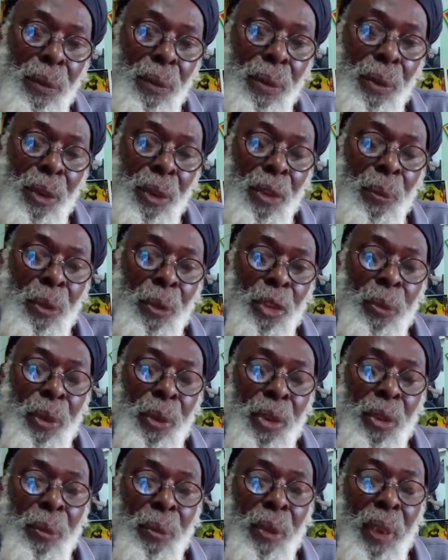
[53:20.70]
So there must be
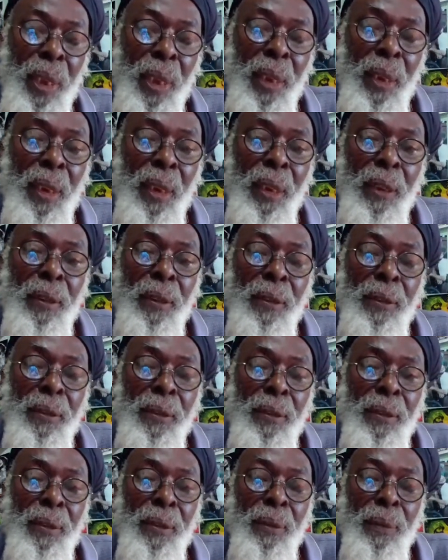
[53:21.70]
some
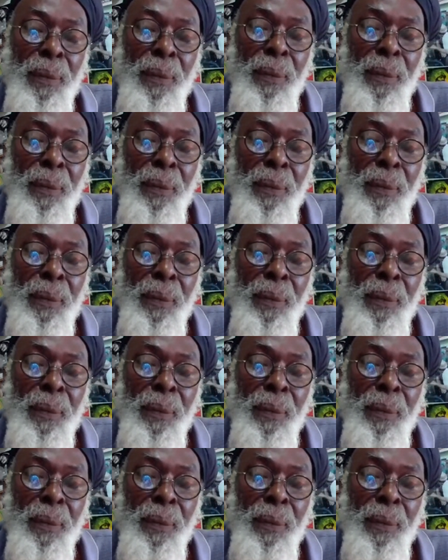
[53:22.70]
guidelines.